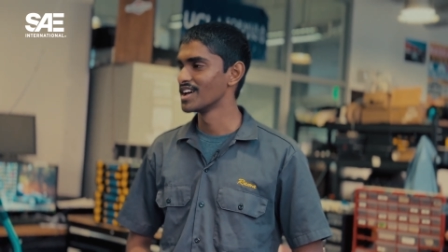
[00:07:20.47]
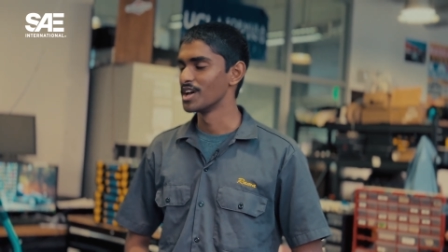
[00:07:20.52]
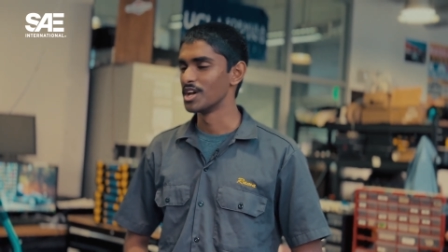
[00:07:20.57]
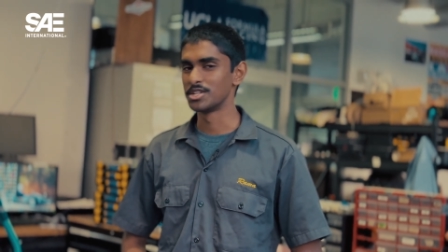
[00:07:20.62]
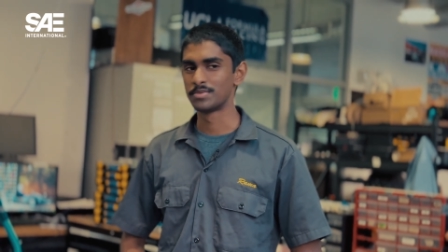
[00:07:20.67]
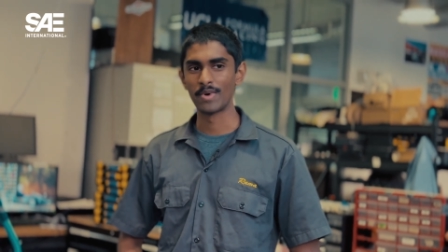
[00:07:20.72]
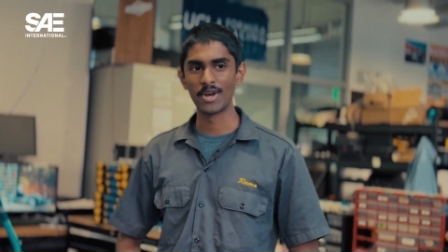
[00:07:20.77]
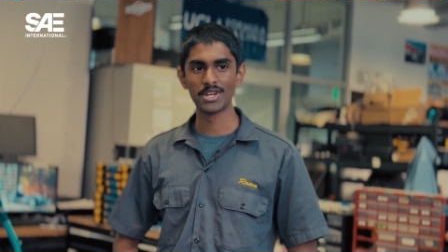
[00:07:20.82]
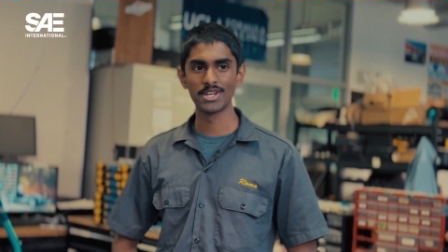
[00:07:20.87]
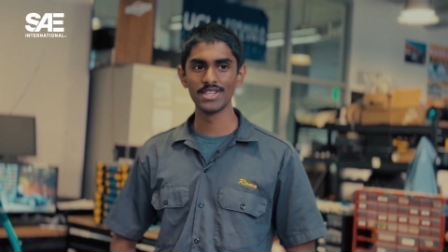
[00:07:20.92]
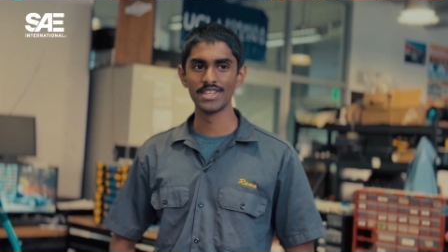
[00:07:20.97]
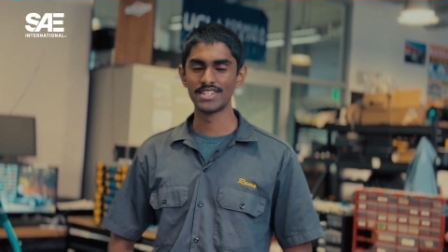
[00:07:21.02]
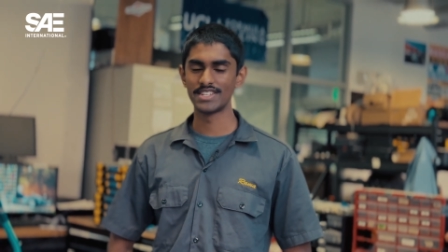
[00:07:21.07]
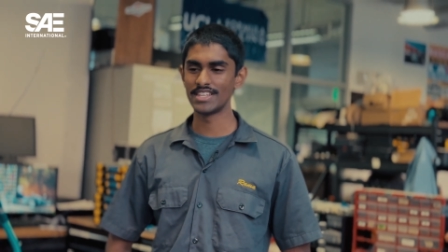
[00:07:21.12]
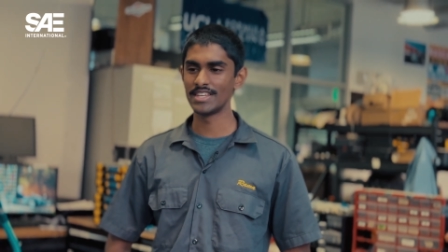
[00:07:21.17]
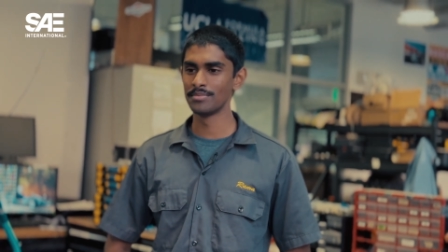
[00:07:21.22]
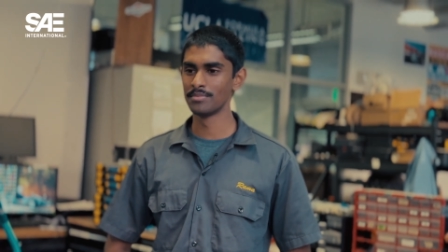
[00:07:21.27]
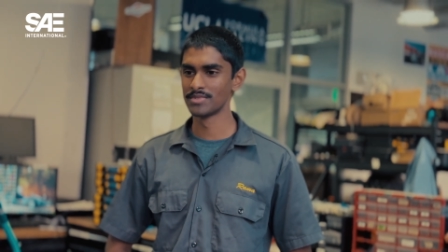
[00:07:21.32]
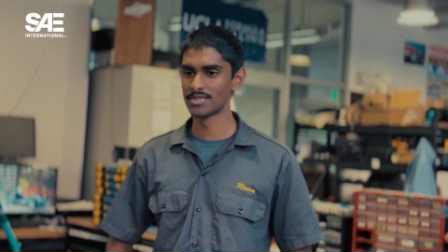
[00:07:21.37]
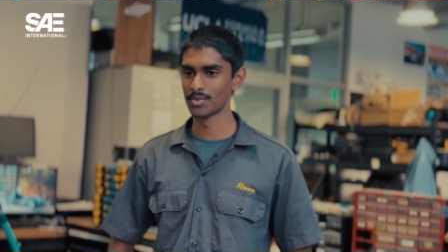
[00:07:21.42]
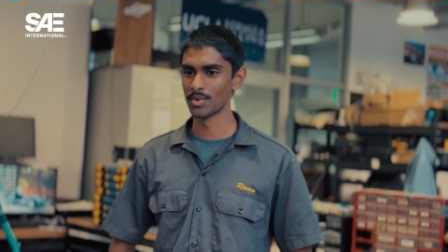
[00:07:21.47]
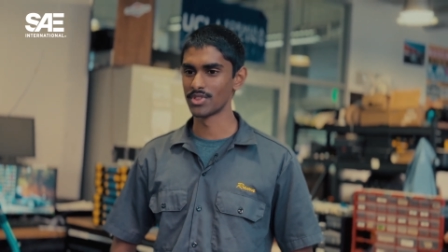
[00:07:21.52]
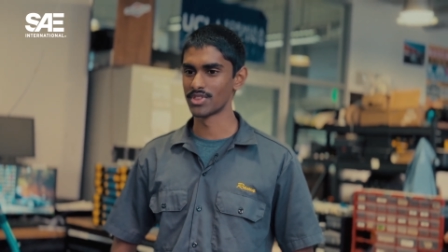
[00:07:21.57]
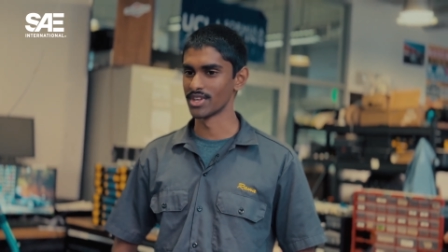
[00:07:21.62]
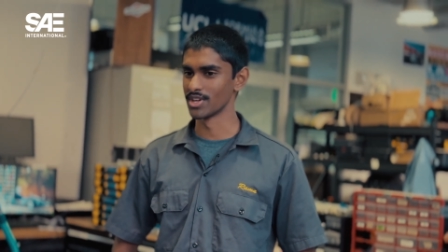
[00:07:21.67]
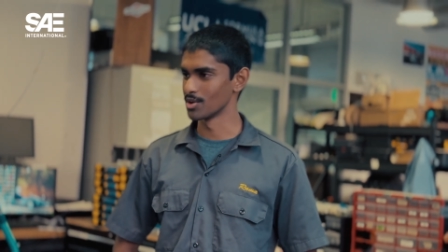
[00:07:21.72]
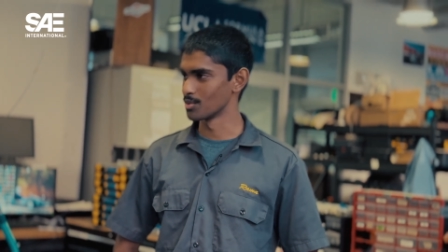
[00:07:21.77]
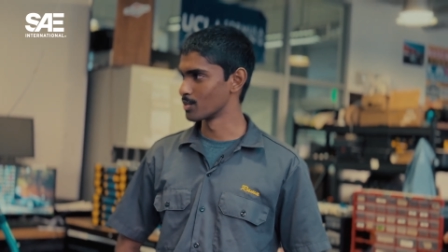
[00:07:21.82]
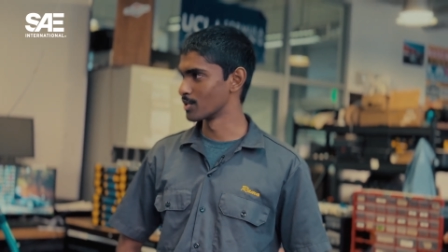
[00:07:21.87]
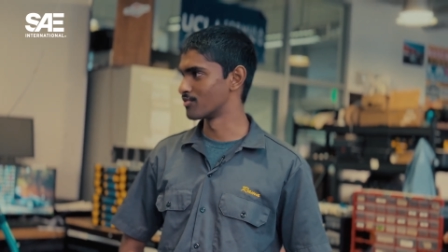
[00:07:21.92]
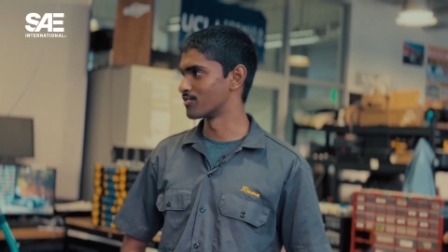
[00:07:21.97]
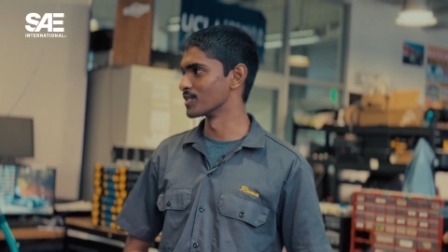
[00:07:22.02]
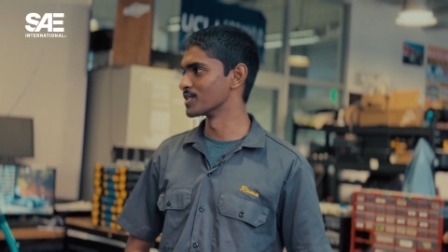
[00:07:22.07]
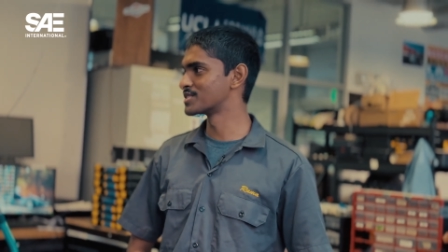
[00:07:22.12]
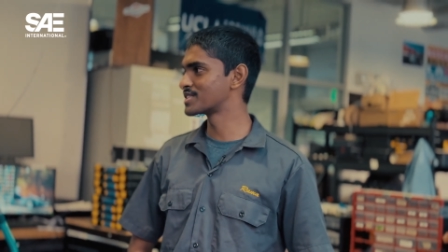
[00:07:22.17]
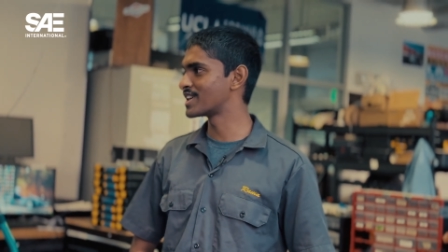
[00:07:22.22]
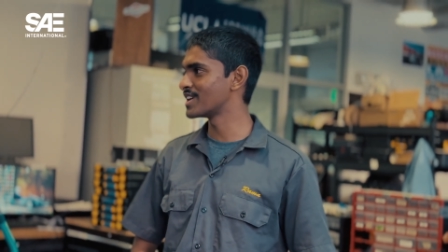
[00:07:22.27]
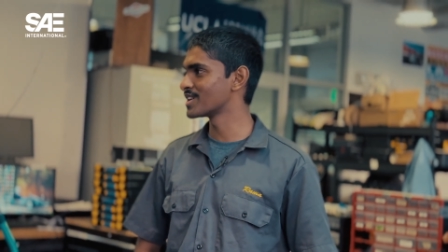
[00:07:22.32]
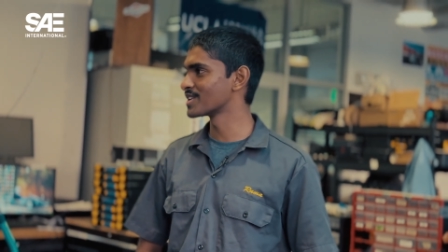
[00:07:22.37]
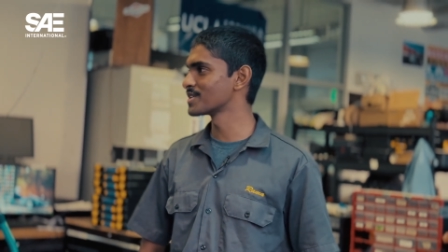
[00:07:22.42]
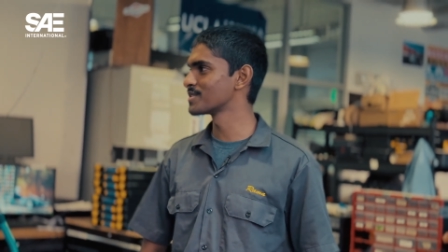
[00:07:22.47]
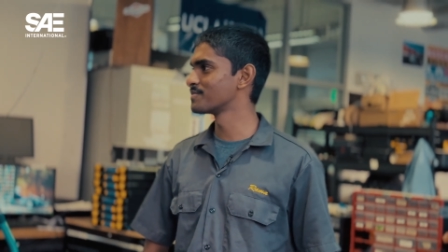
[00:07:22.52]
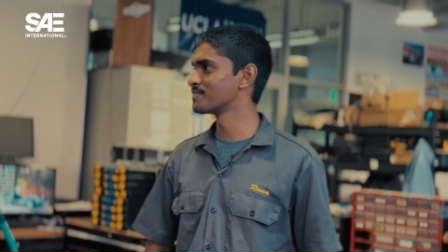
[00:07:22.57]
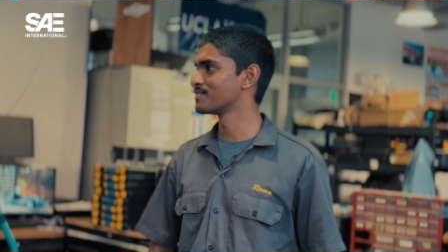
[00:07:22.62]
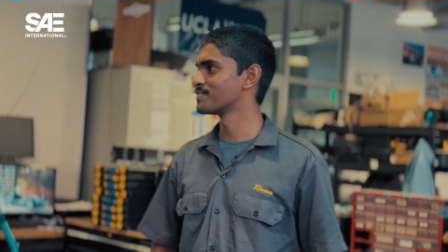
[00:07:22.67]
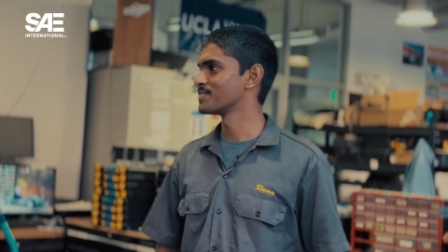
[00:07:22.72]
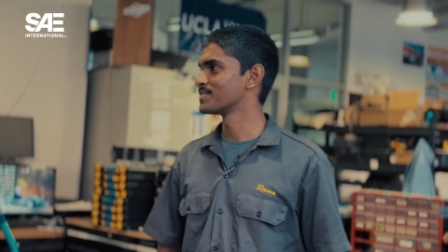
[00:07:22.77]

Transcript: especially the teams with the reverse gear